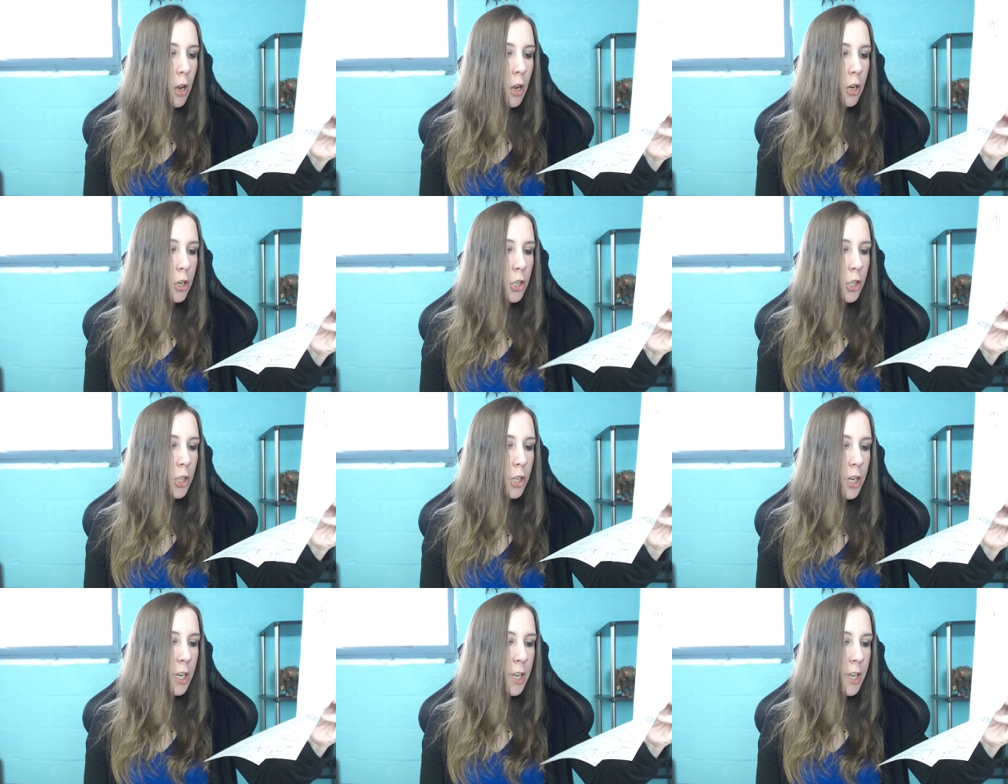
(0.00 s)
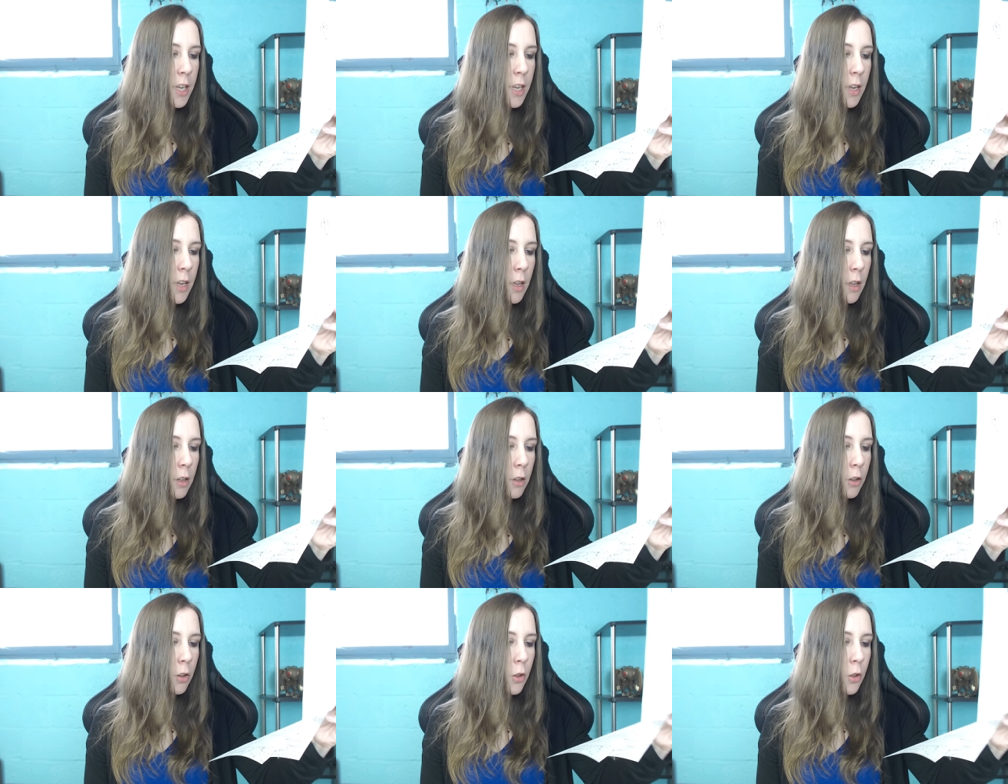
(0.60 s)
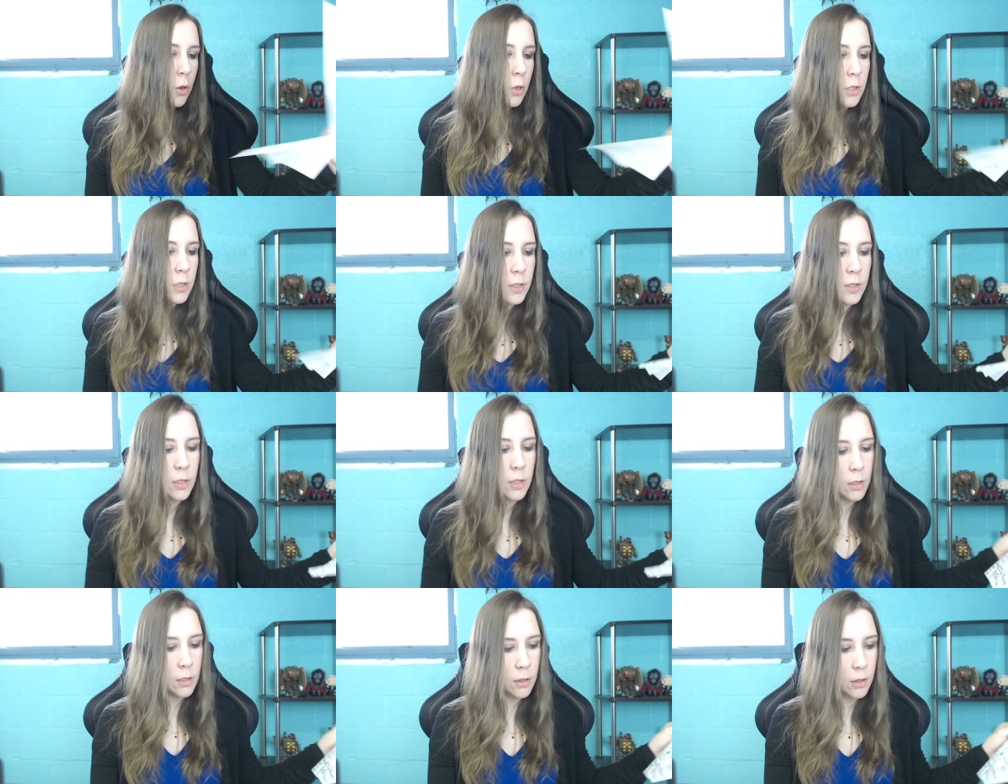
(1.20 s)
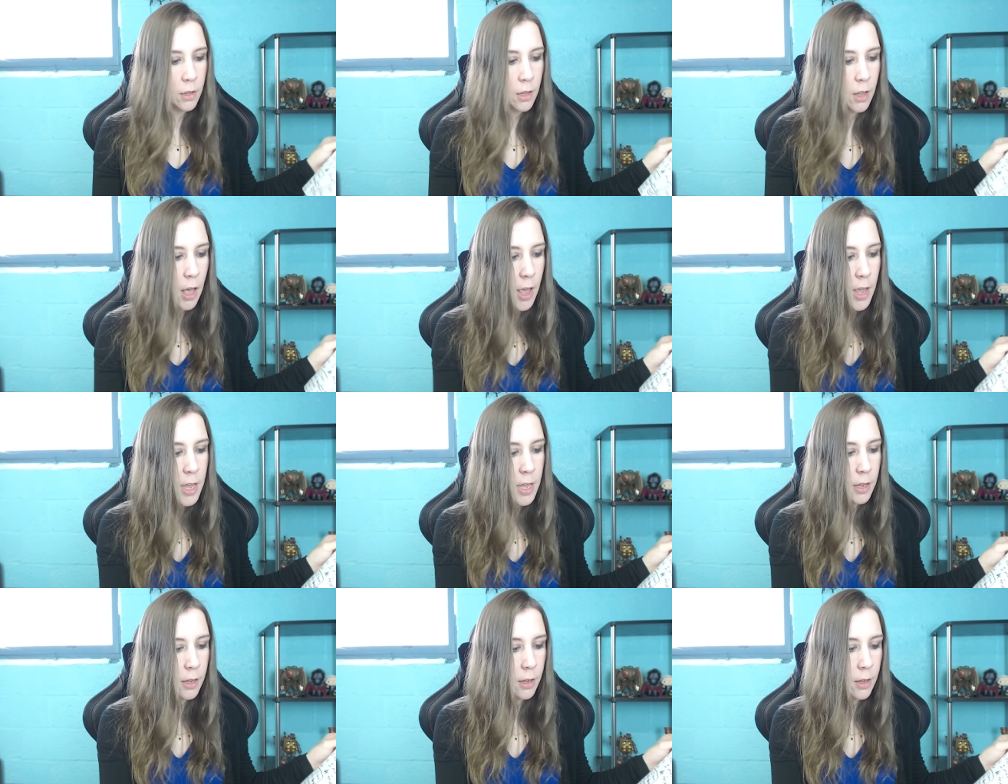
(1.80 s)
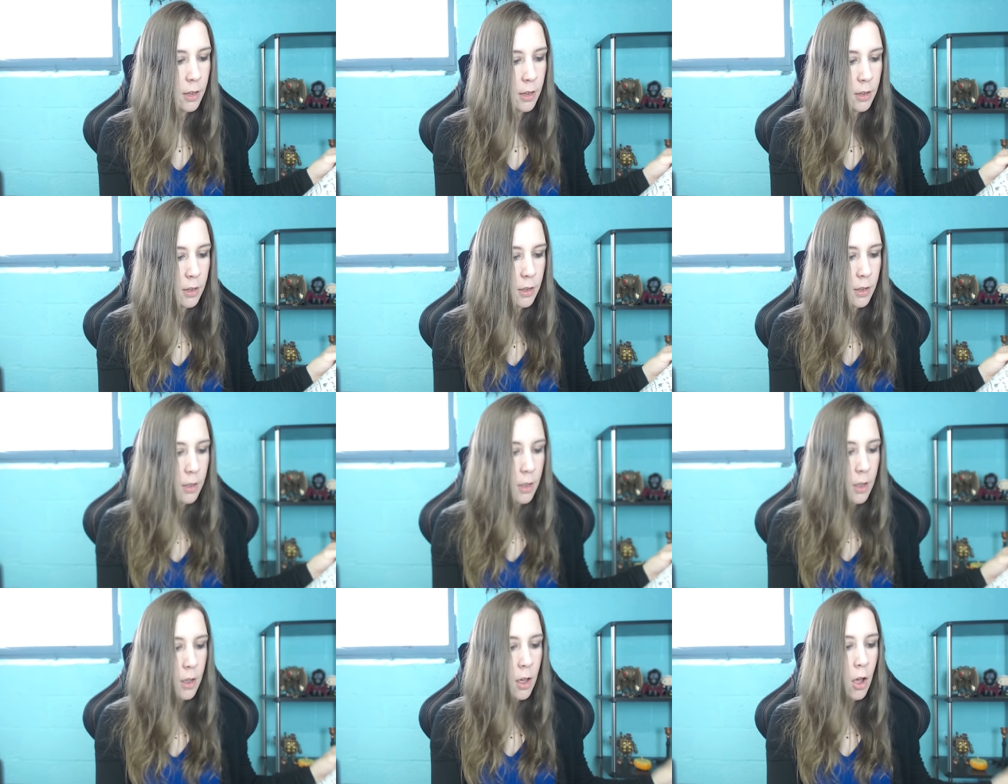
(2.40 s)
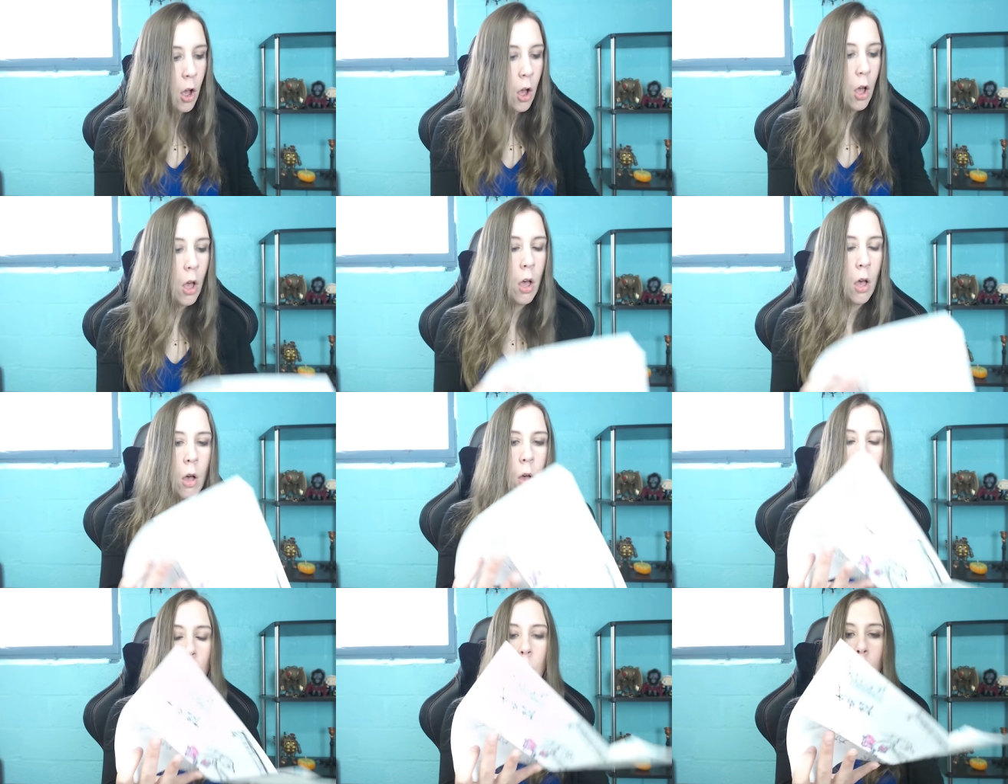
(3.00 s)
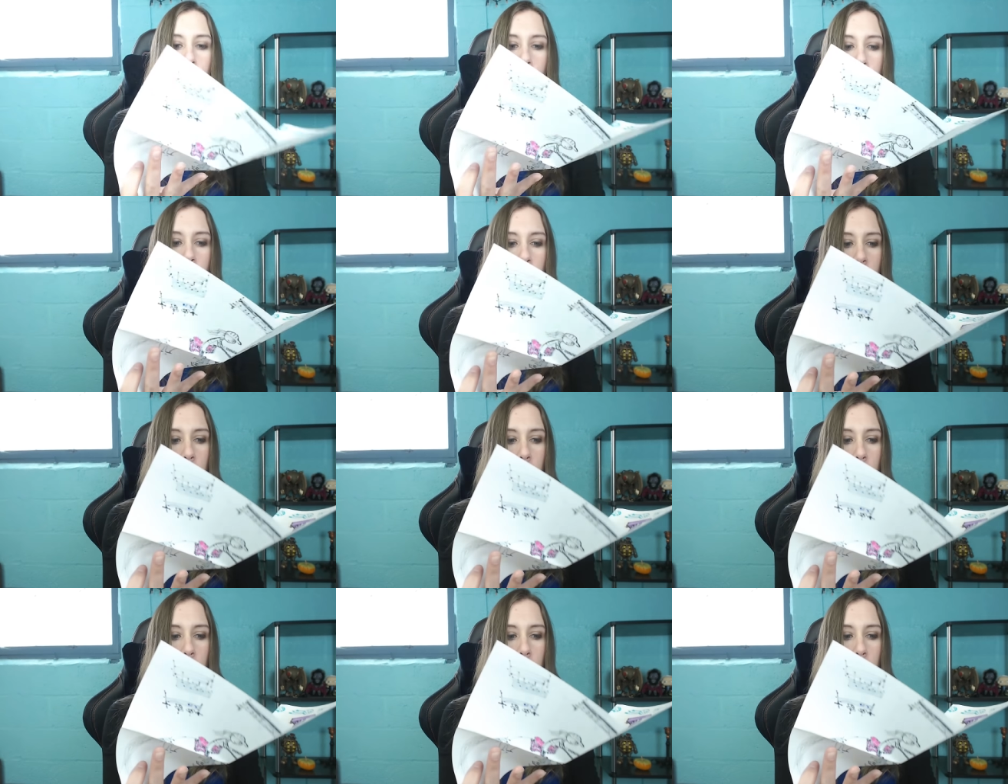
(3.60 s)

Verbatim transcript: She looks like. Oh,